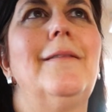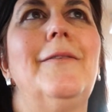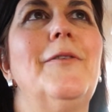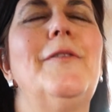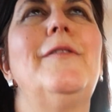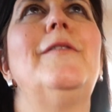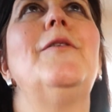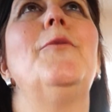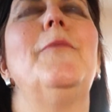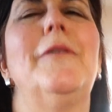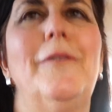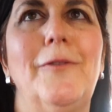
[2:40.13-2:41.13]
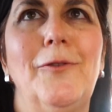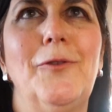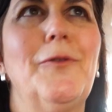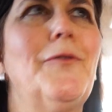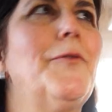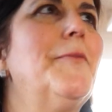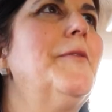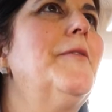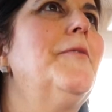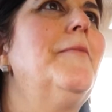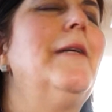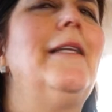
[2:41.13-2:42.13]
you know, so much to choose from,
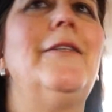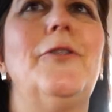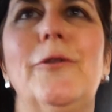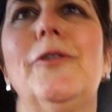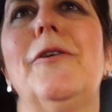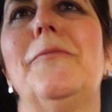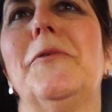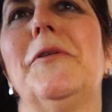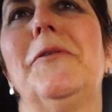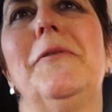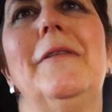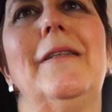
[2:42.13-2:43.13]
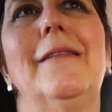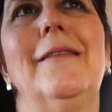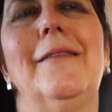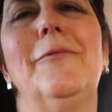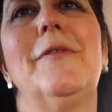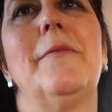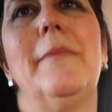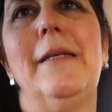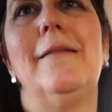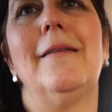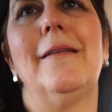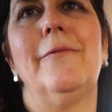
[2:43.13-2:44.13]
so many Jewish opportunities. It was
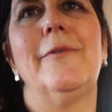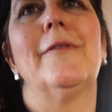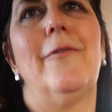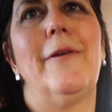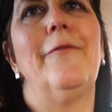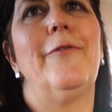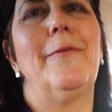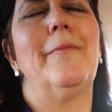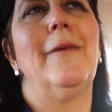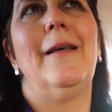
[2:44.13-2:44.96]
amazing. It was going from...